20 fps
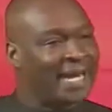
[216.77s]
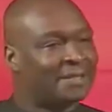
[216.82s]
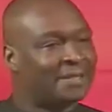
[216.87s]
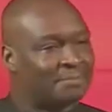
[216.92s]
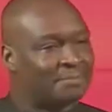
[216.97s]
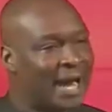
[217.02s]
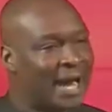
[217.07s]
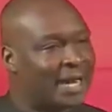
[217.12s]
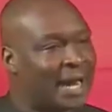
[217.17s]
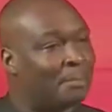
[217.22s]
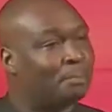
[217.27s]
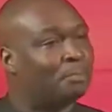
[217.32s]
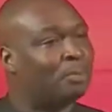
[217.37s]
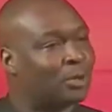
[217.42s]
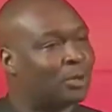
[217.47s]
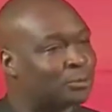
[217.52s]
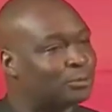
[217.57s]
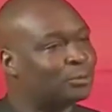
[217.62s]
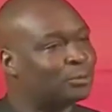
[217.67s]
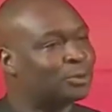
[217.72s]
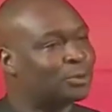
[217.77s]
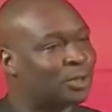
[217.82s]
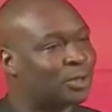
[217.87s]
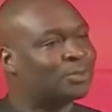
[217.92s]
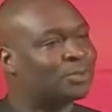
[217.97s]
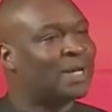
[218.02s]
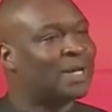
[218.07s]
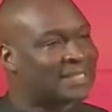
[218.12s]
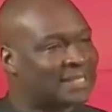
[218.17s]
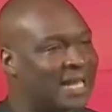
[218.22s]
man, Apostle
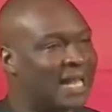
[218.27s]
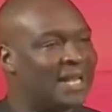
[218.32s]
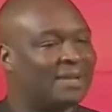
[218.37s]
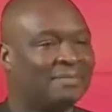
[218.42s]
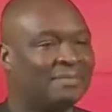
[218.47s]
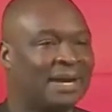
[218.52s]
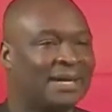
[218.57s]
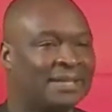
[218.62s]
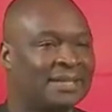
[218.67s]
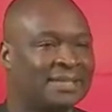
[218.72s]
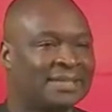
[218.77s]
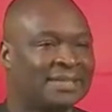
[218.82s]
Joshua Selman,